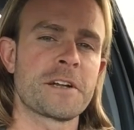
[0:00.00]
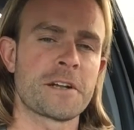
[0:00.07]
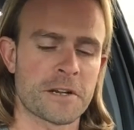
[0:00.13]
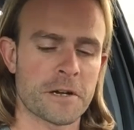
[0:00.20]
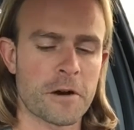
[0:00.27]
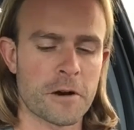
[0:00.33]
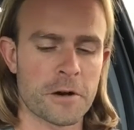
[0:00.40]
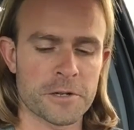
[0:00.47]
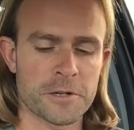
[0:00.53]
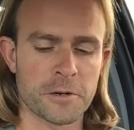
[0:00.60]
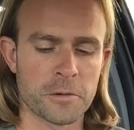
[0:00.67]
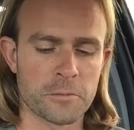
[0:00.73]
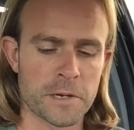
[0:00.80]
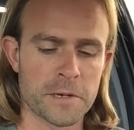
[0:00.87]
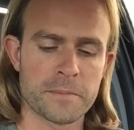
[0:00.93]

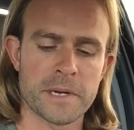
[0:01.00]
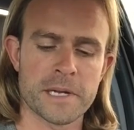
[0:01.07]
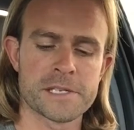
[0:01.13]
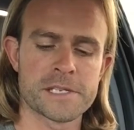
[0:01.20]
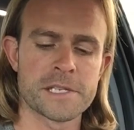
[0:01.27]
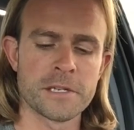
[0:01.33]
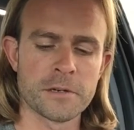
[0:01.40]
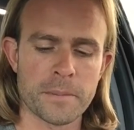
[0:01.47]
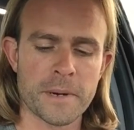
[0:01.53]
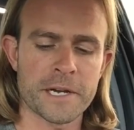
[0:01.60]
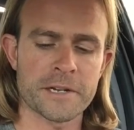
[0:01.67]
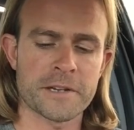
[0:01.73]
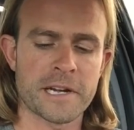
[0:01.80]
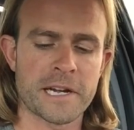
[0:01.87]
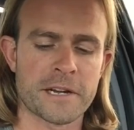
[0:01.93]
article written by
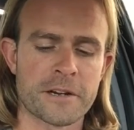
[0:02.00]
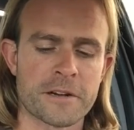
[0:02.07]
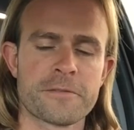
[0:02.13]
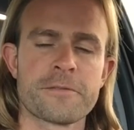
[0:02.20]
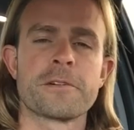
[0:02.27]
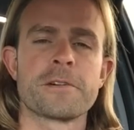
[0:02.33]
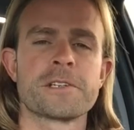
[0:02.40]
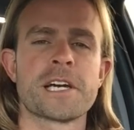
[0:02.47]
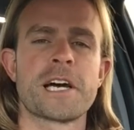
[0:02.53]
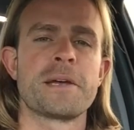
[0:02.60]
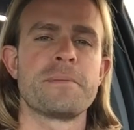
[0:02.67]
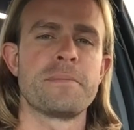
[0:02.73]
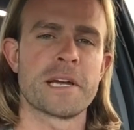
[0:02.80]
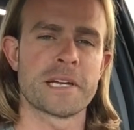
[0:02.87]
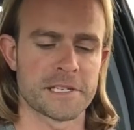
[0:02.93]
Siobhan O'Connor for
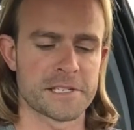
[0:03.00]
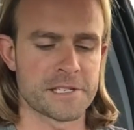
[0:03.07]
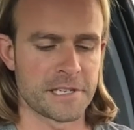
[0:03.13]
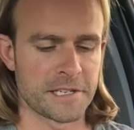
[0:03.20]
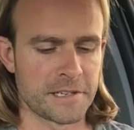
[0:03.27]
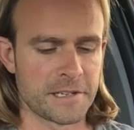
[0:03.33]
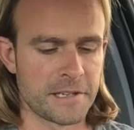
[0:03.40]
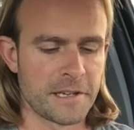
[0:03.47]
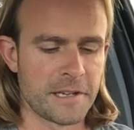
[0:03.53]
Time magazine.